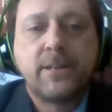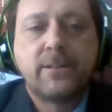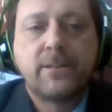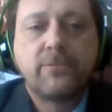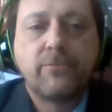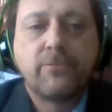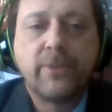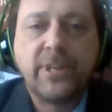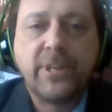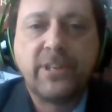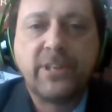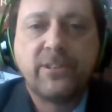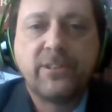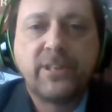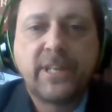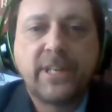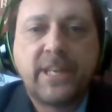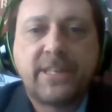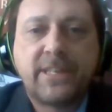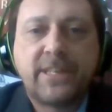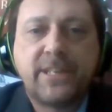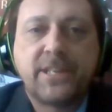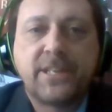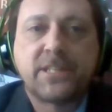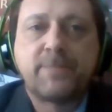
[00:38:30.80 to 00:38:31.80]
When you look
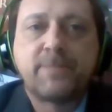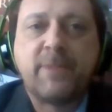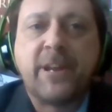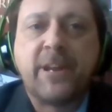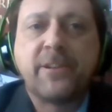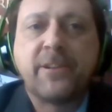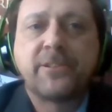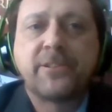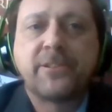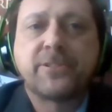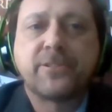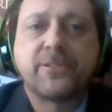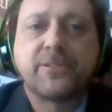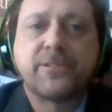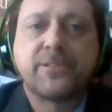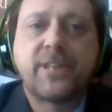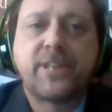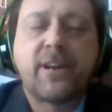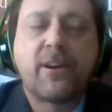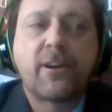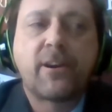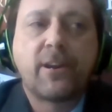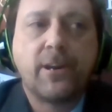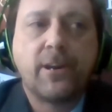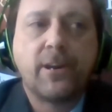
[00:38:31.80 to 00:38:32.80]
at the expenditures that
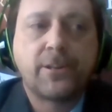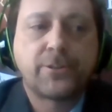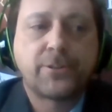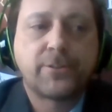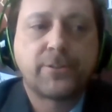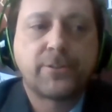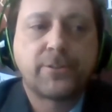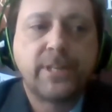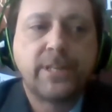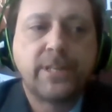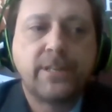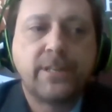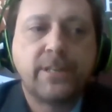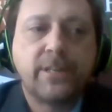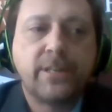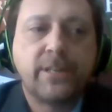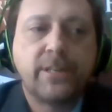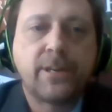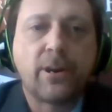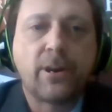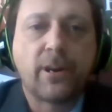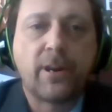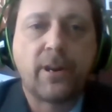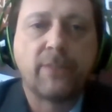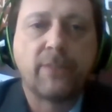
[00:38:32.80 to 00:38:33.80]
our country and
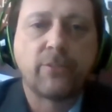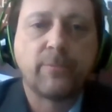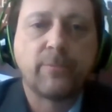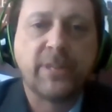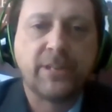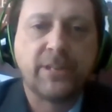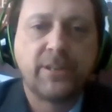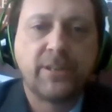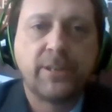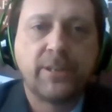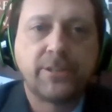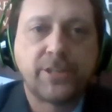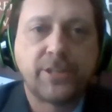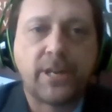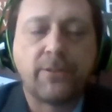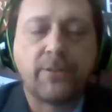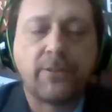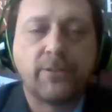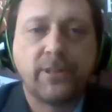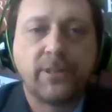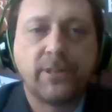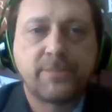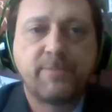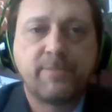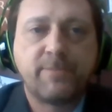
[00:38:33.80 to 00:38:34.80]
our government in
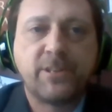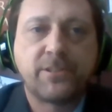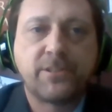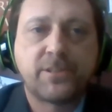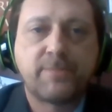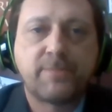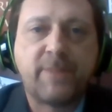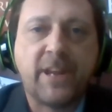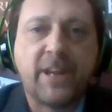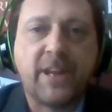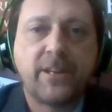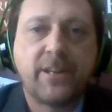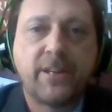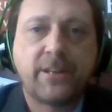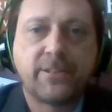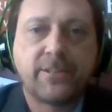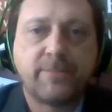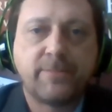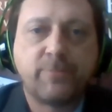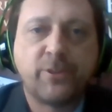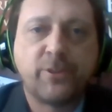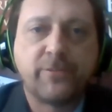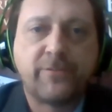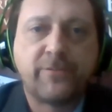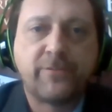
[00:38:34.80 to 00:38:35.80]
general has been spending to
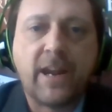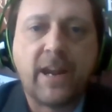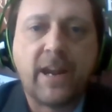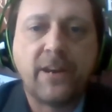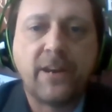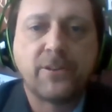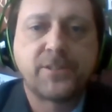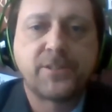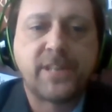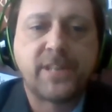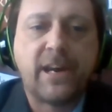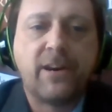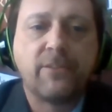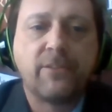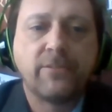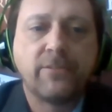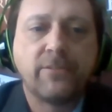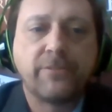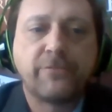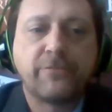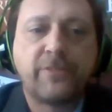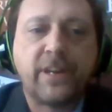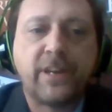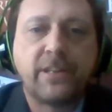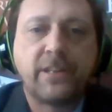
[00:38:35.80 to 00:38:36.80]
put fires out
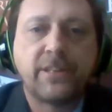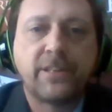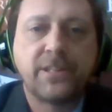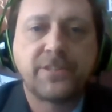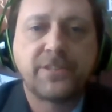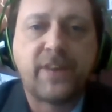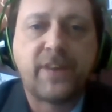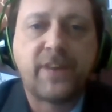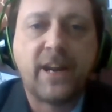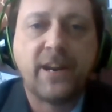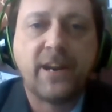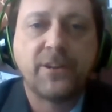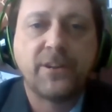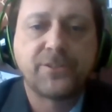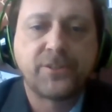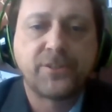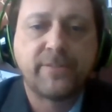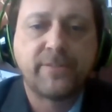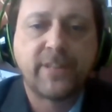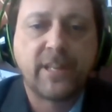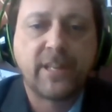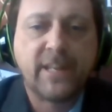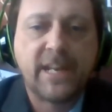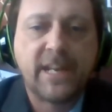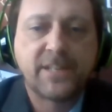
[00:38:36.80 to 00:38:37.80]
and fight these fires
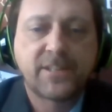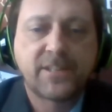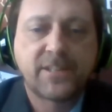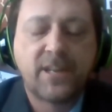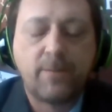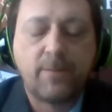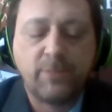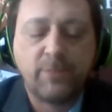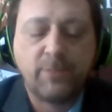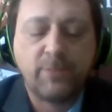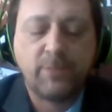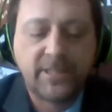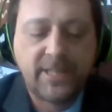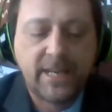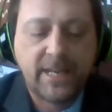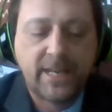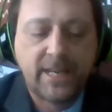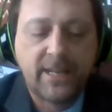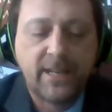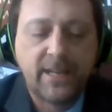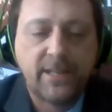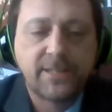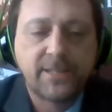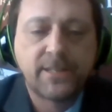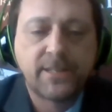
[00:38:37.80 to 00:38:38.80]
over the last couple of
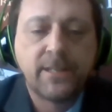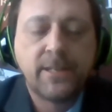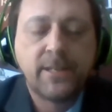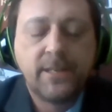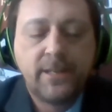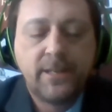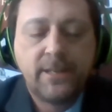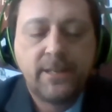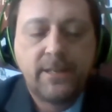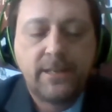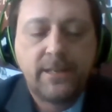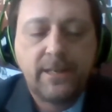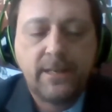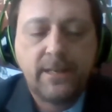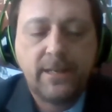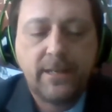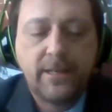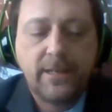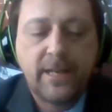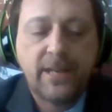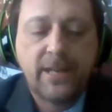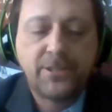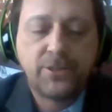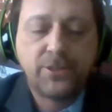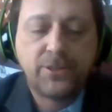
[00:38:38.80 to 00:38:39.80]
decades, uh,
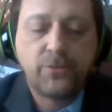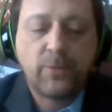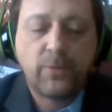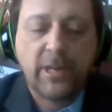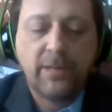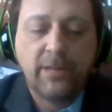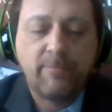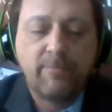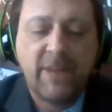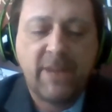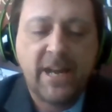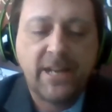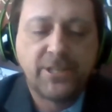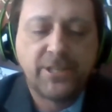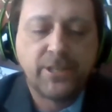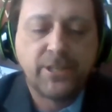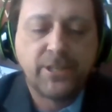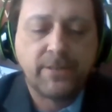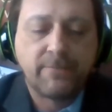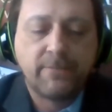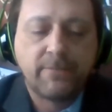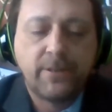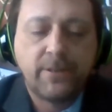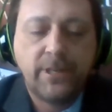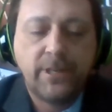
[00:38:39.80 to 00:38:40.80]
as you'd well
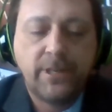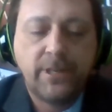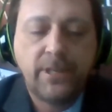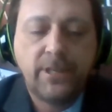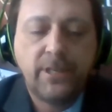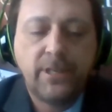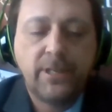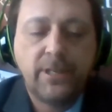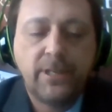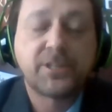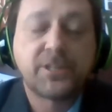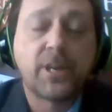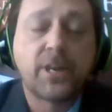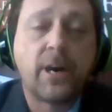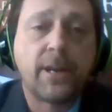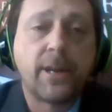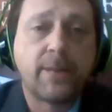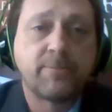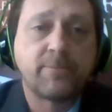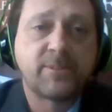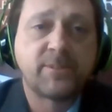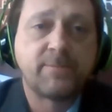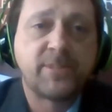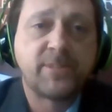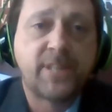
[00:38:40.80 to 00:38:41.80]
imagine, it, has gone
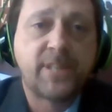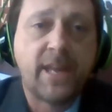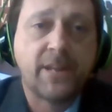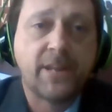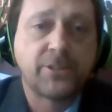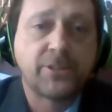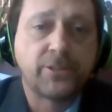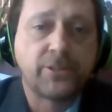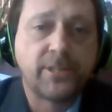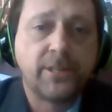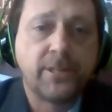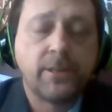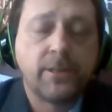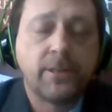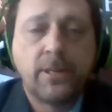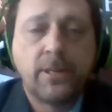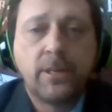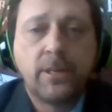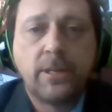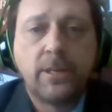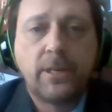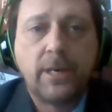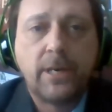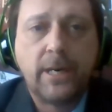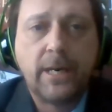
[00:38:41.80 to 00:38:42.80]
up substantially.
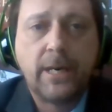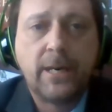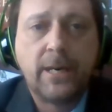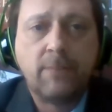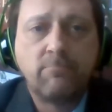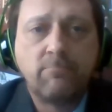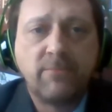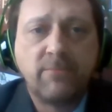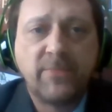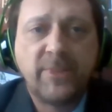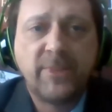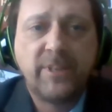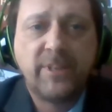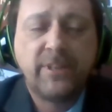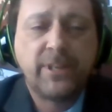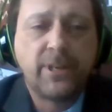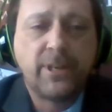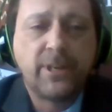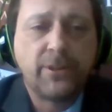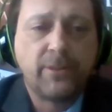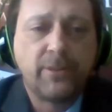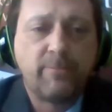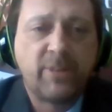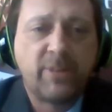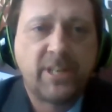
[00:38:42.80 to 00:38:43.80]
Um, it, you
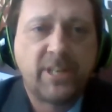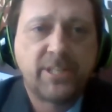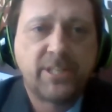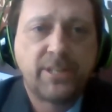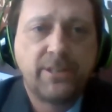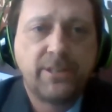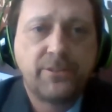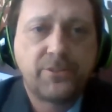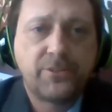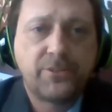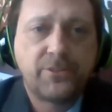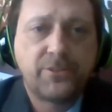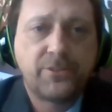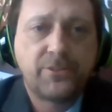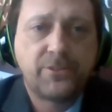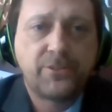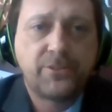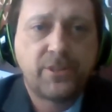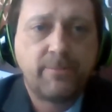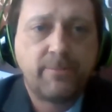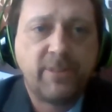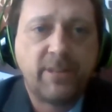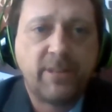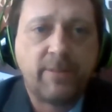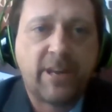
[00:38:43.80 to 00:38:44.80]
know, the budget used
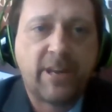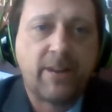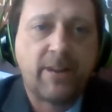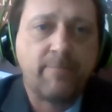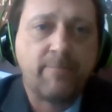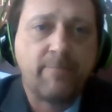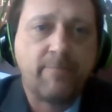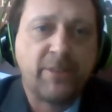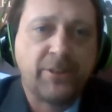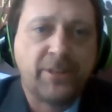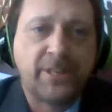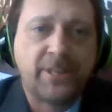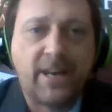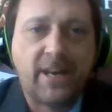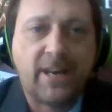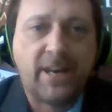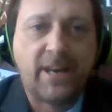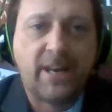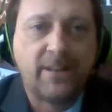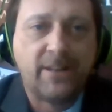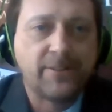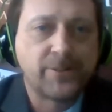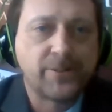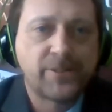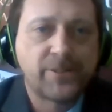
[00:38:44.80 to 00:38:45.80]
to be about a million
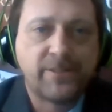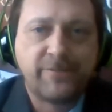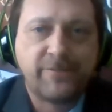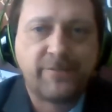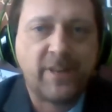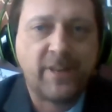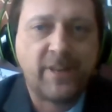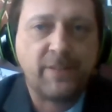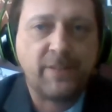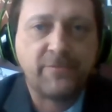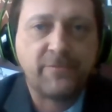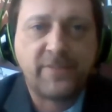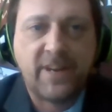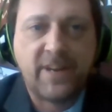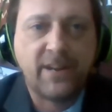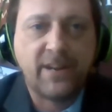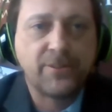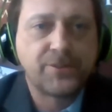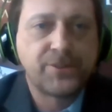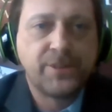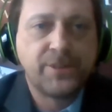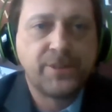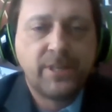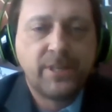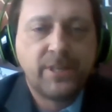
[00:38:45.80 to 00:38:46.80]
dollars to fight
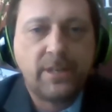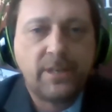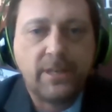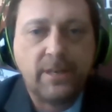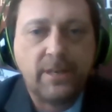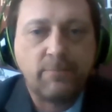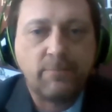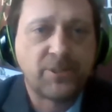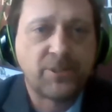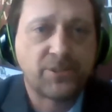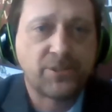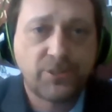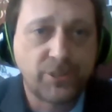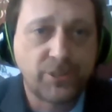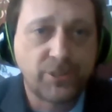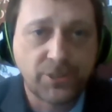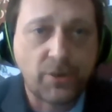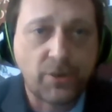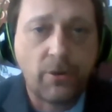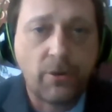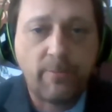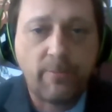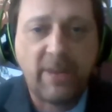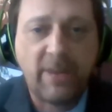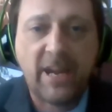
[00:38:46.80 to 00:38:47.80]
fires, uh,
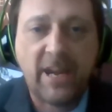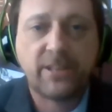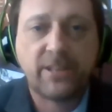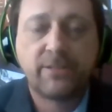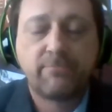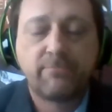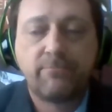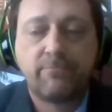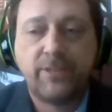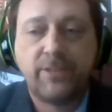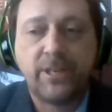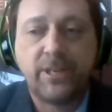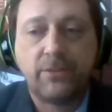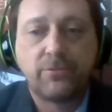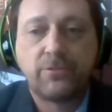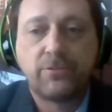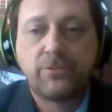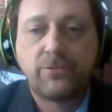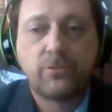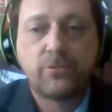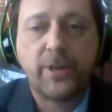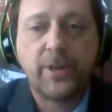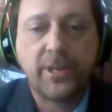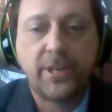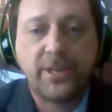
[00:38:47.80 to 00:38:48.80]
just just going back,
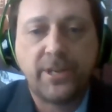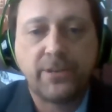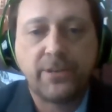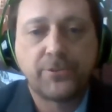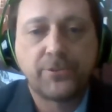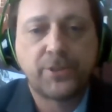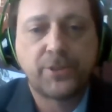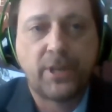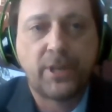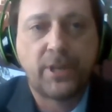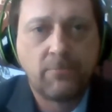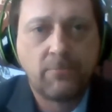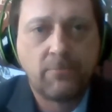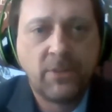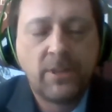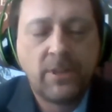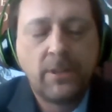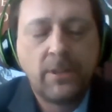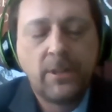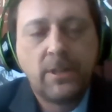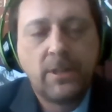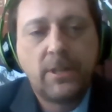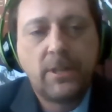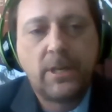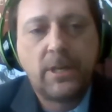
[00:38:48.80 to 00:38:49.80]
you know, 20 years ago.
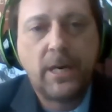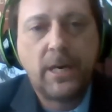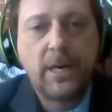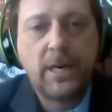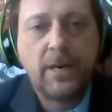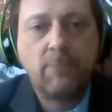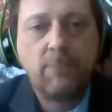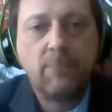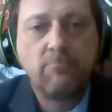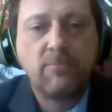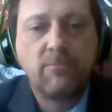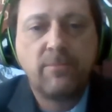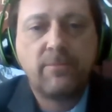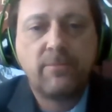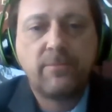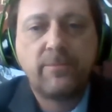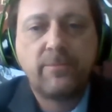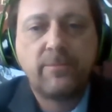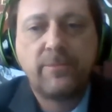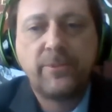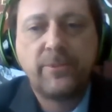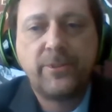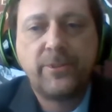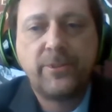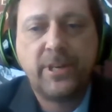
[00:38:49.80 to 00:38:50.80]
Um,
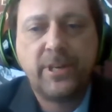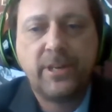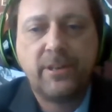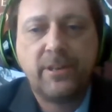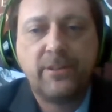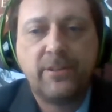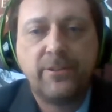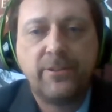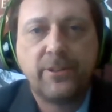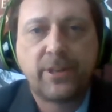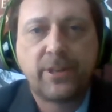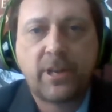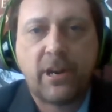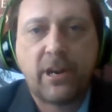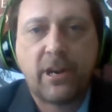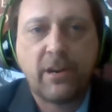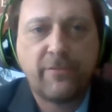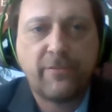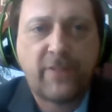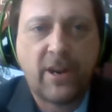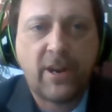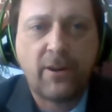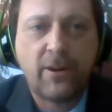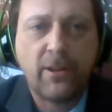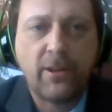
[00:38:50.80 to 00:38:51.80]
the the Carr
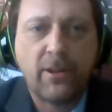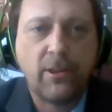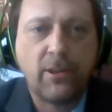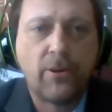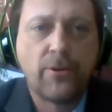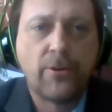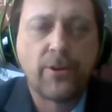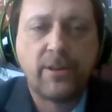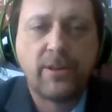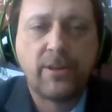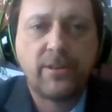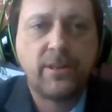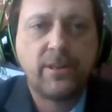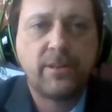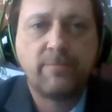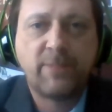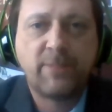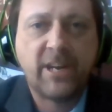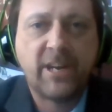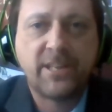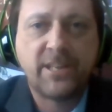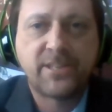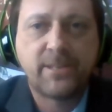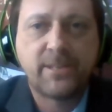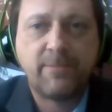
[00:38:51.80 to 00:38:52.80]
fire alone, uh,
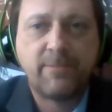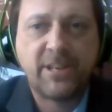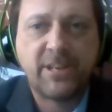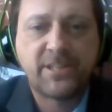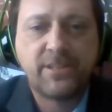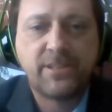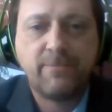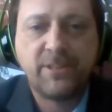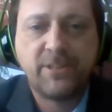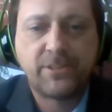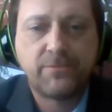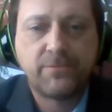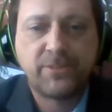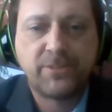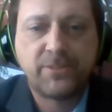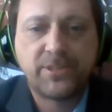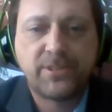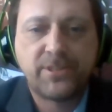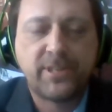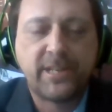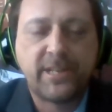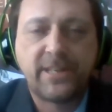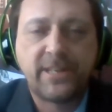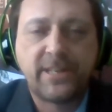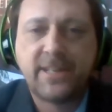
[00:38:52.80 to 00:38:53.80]
by some estimates, was
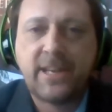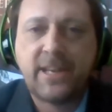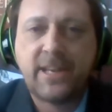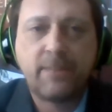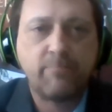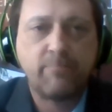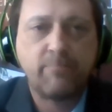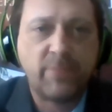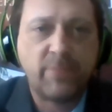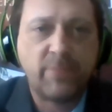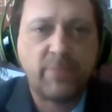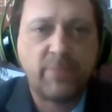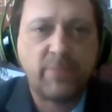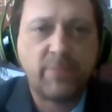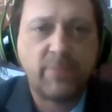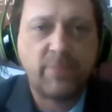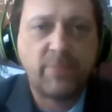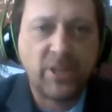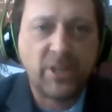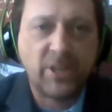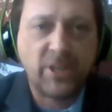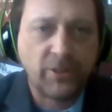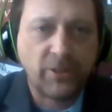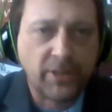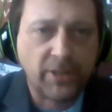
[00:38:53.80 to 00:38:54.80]
like ten
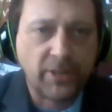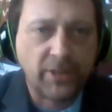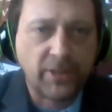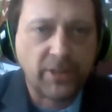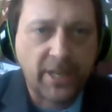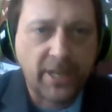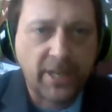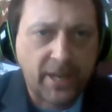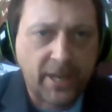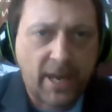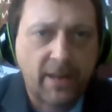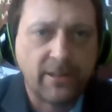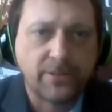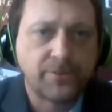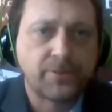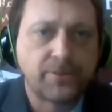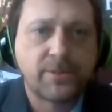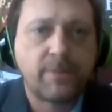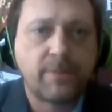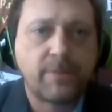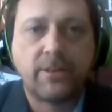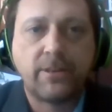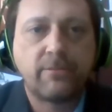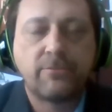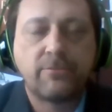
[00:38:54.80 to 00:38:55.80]
billion
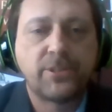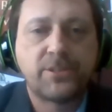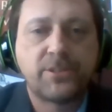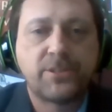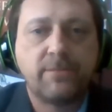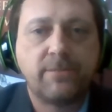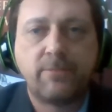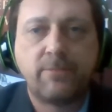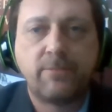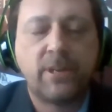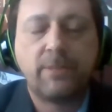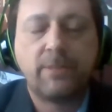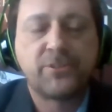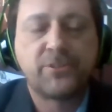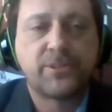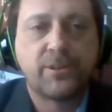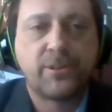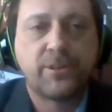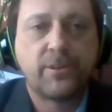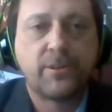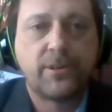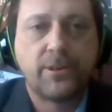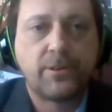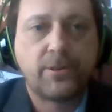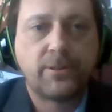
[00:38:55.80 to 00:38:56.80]
dollars or something,
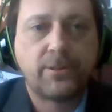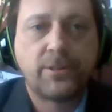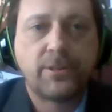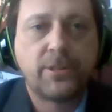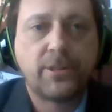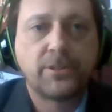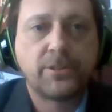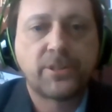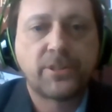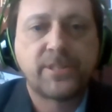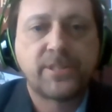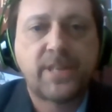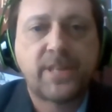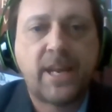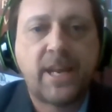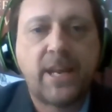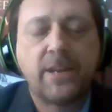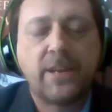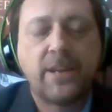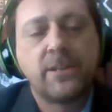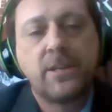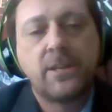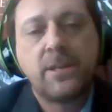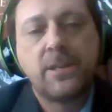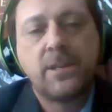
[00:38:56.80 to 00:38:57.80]
just absurd
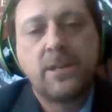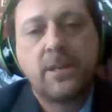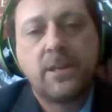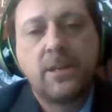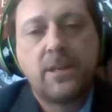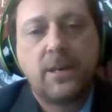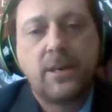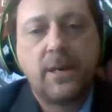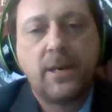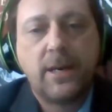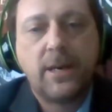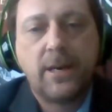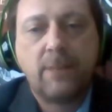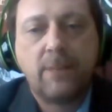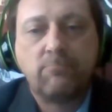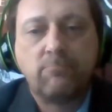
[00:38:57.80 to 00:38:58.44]
and insane.